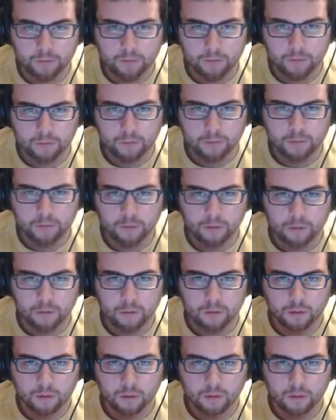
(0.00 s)

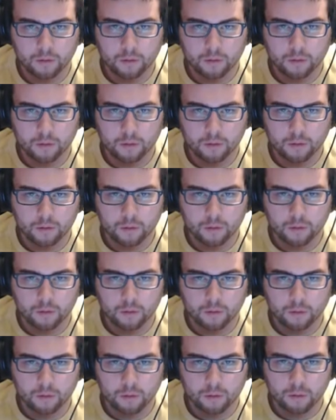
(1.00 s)

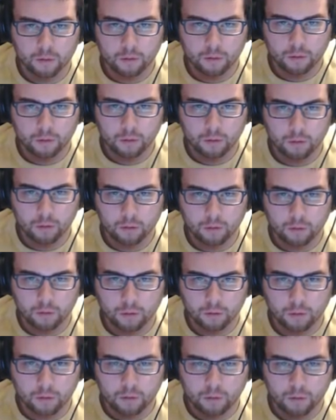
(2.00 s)

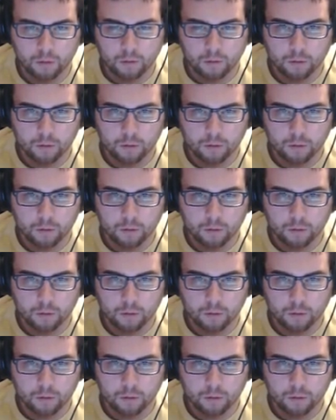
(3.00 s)
Nothing is said.